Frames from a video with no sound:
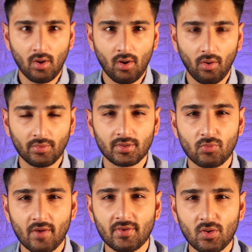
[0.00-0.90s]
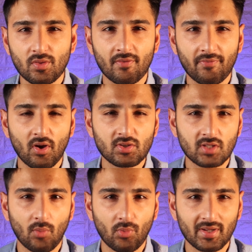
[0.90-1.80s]
Under revenue, the first
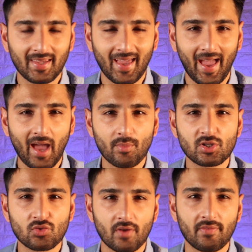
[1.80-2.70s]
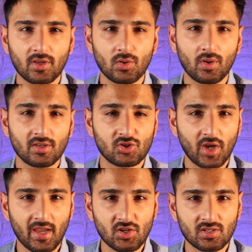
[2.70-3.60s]
line will indicate how much revenue has
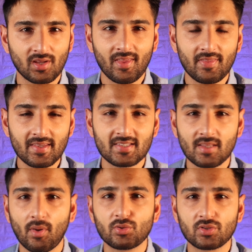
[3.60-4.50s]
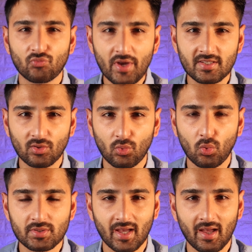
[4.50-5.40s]
changed. This is the most recent
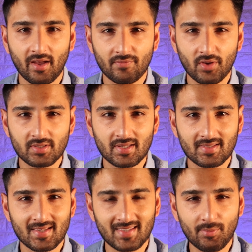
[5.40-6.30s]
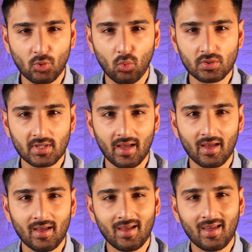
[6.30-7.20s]
quarter versus the same quarter
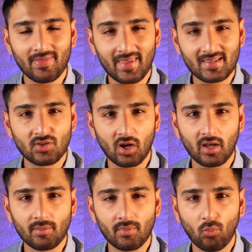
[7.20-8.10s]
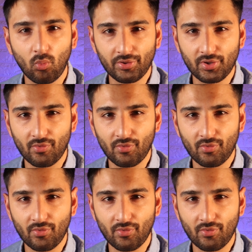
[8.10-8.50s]
this time 1 year